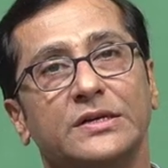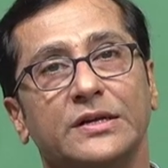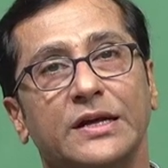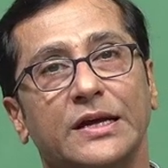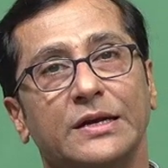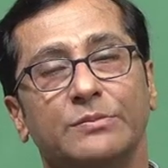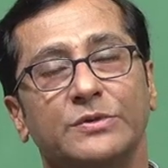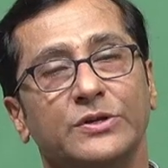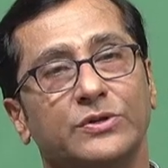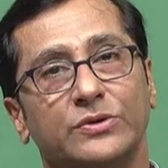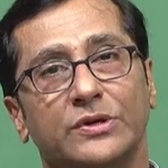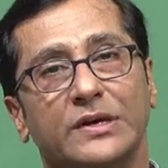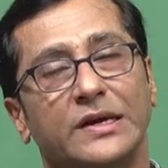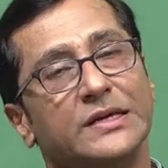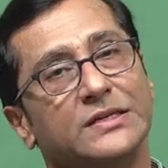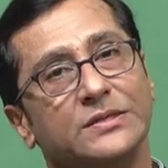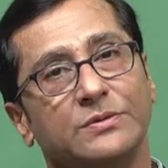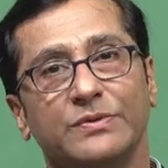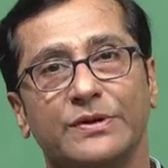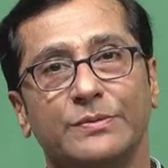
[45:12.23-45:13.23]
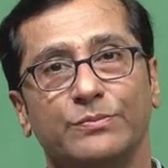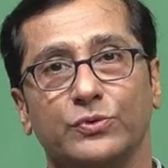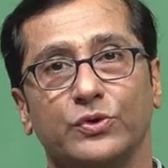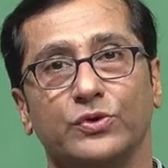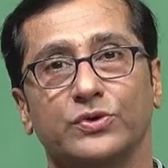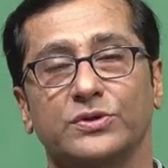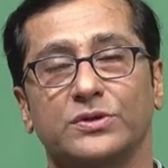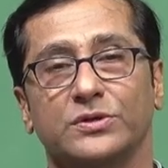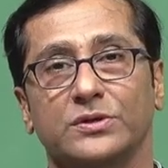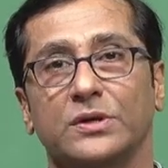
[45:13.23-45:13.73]
method can be utilized for
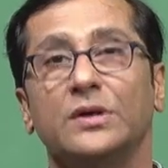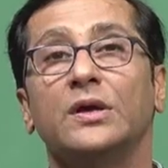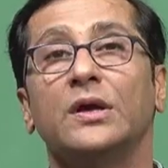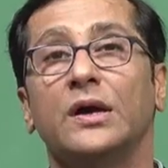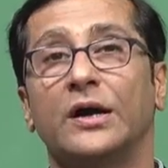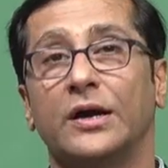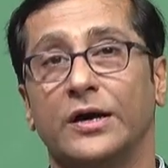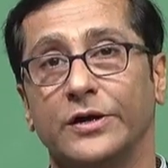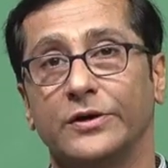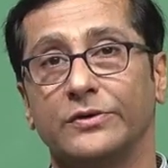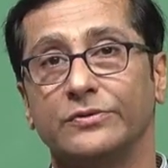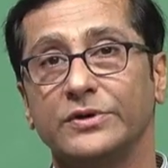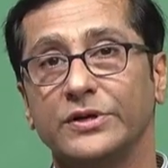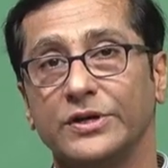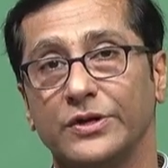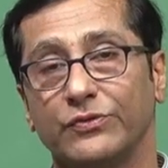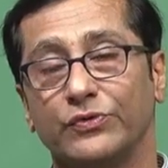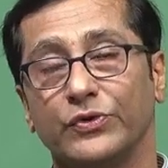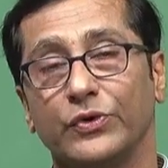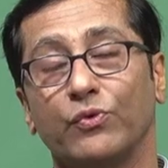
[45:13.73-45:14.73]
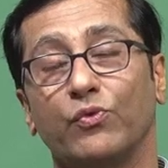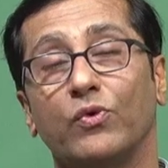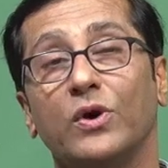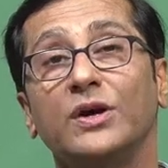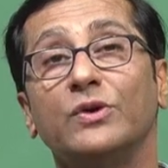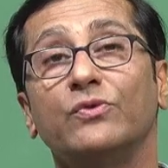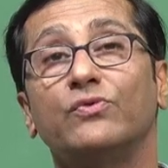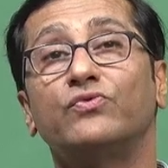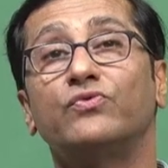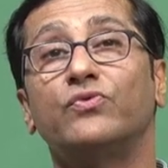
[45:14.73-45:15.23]
both however if we
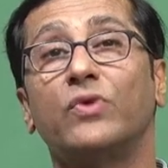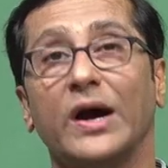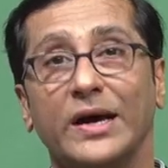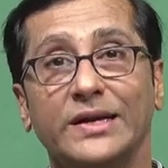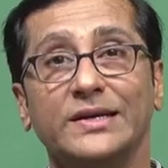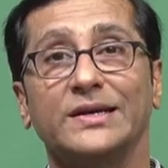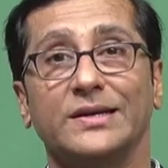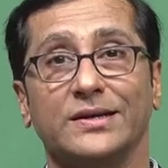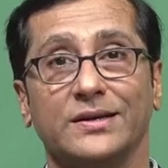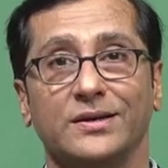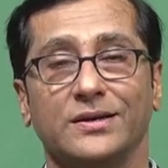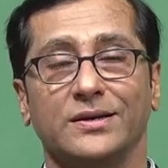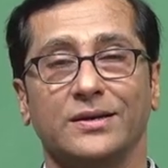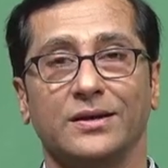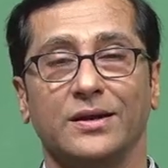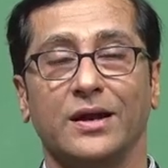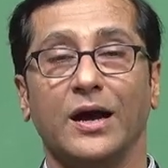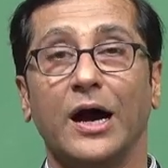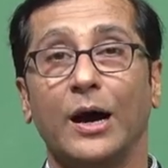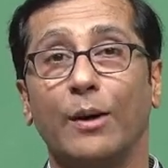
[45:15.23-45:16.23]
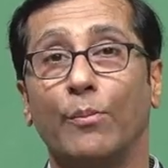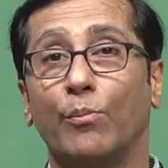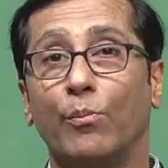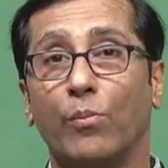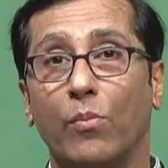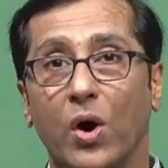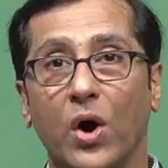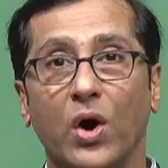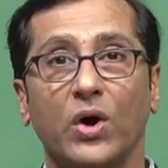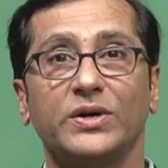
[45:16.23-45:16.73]
want final a
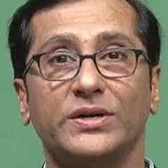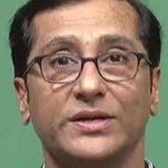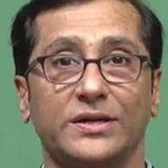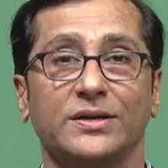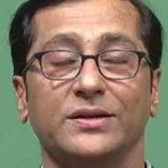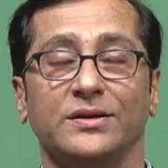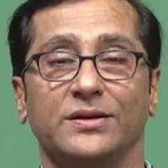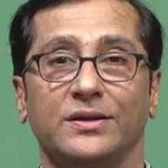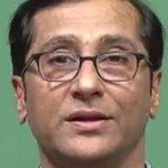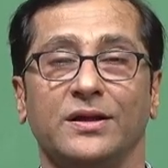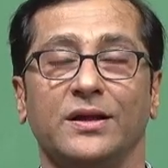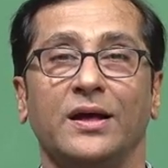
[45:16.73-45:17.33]
model